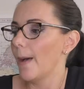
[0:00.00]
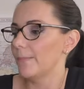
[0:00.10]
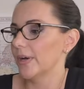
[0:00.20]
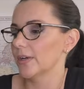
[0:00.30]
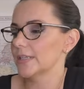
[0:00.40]

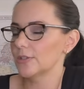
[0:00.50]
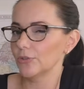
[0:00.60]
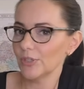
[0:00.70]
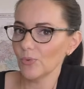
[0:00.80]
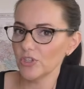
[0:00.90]
But I still
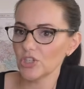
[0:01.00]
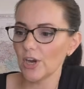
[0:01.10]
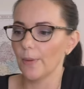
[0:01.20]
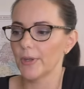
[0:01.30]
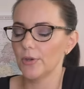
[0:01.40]
did want to
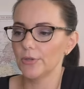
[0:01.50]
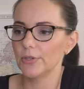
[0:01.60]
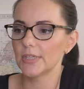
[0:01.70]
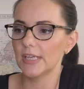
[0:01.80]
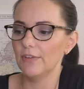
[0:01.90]
share it,
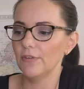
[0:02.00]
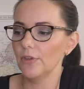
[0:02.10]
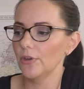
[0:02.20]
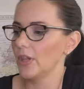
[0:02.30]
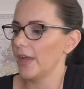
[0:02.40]
because even
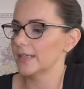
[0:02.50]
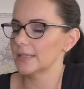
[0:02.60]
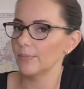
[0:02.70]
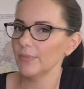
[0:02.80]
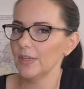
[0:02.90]
though like
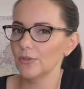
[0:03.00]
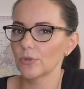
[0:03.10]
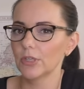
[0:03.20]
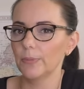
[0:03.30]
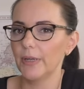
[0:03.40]
some things were
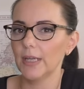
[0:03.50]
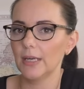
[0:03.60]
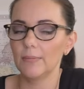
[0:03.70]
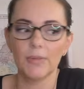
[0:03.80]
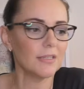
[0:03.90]
a little bit hit
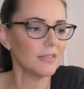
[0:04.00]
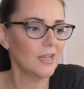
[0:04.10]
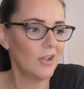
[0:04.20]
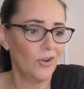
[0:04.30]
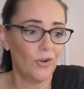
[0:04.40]
and miss,
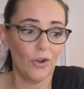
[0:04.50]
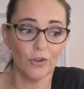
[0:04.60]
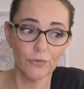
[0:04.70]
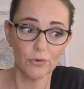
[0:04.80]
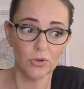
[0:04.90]

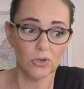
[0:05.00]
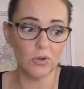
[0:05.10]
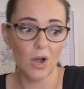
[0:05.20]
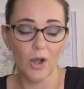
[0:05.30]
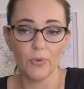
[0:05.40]
overall,
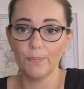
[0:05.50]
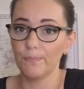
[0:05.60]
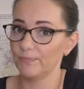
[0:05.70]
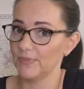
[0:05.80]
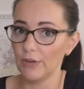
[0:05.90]
I would
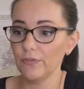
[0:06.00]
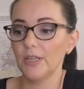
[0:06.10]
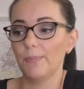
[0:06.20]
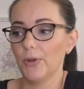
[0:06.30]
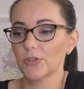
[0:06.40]

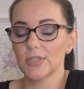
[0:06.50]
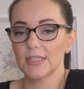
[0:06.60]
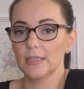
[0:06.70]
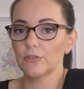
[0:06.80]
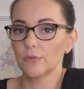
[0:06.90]
definitely purchase
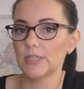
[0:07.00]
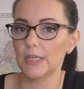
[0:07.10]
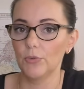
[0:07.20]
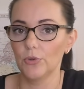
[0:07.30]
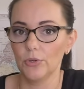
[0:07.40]
things from
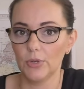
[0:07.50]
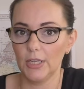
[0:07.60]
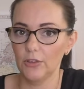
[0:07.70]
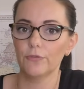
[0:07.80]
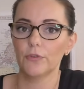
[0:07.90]
TEMU
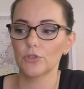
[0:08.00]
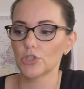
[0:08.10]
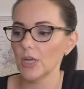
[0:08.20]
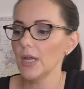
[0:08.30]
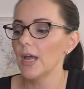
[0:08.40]
in the future.